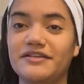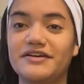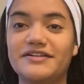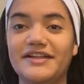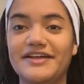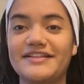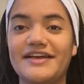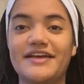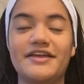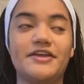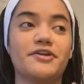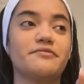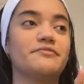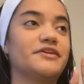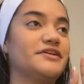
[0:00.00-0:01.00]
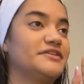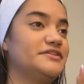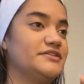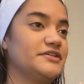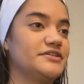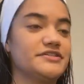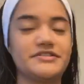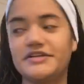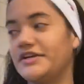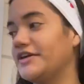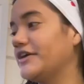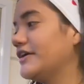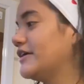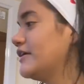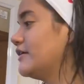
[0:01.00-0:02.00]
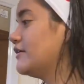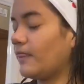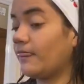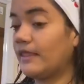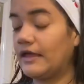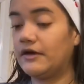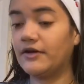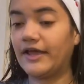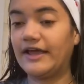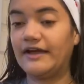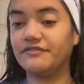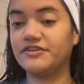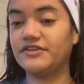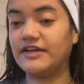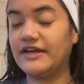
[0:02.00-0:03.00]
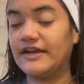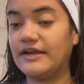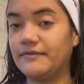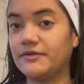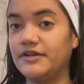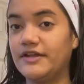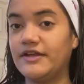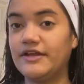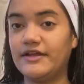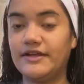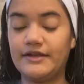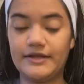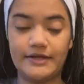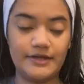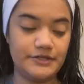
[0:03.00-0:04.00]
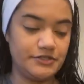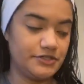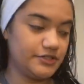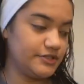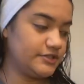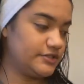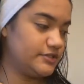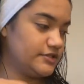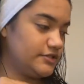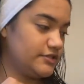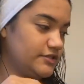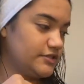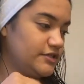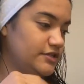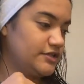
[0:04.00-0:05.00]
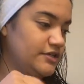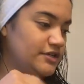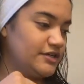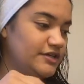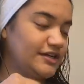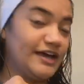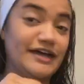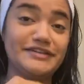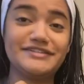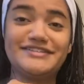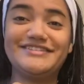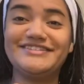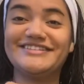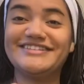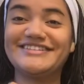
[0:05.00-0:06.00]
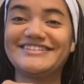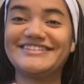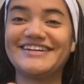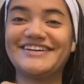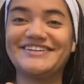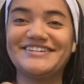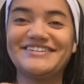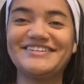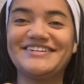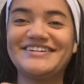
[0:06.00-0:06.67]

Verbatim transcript: look like that here but it does there okay after that i'm gonna head and just i just do this i don't know